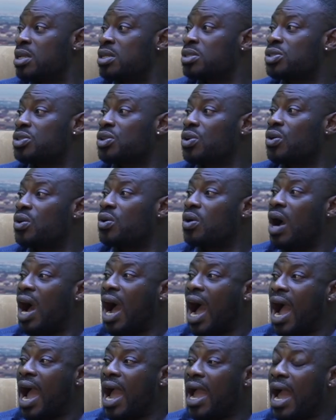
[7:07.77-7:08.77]
So
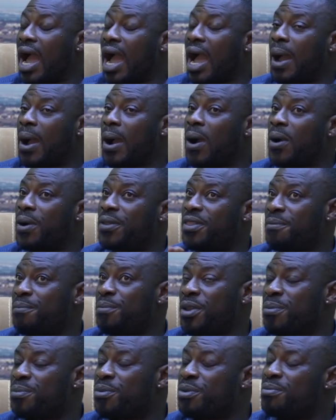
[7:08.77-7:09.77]
I, I, other
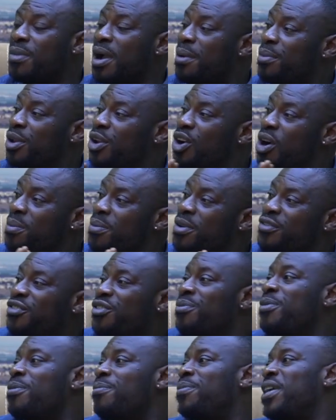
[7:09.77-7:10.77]
people might be coming
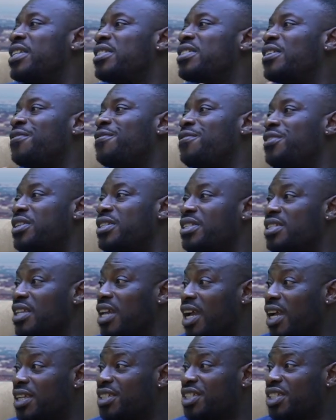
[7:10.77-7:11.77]
from the place of
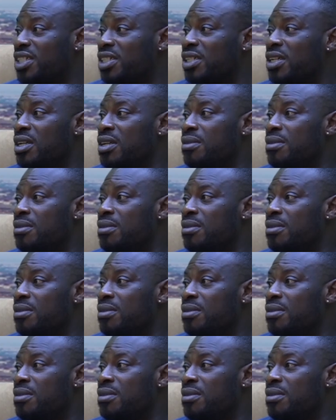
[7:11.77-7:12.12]
research,